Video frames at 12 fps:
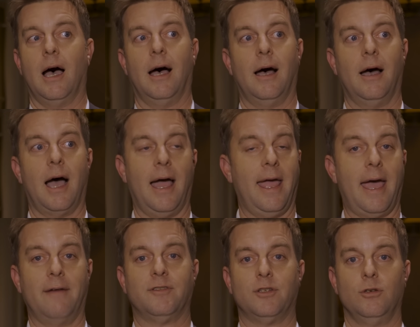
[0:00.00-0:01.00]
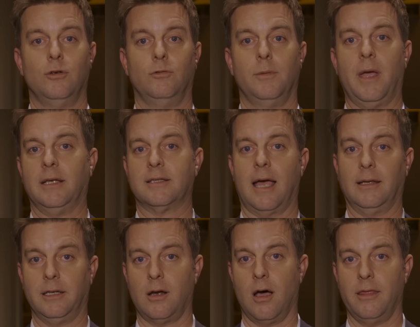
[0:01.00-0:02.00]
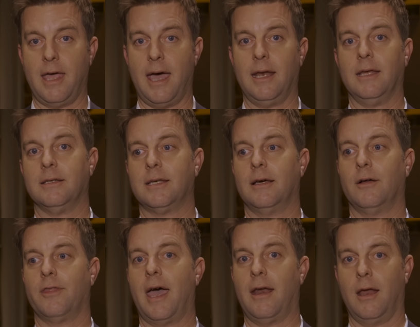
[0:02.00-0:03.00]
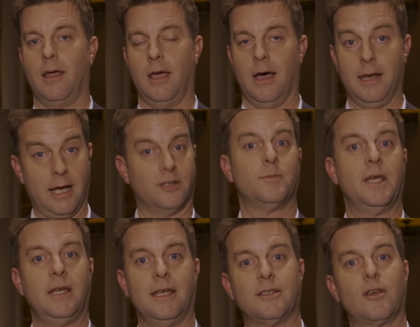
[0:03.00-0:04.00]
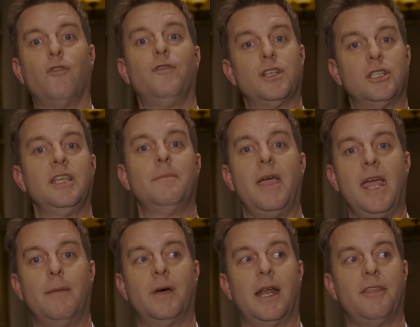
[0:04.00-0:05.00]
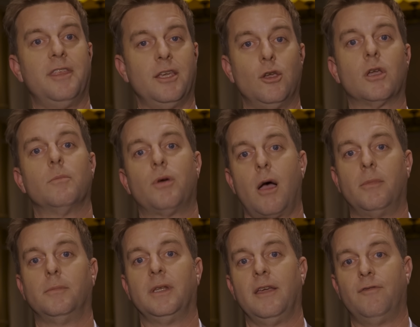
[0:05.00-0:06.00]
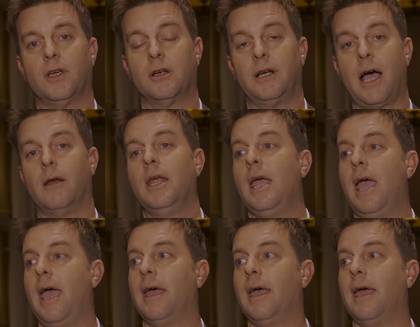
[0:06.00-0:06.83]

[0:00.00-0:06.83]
I have to remain silent on that until that announcement is officially made, but I think you can probably figure it out.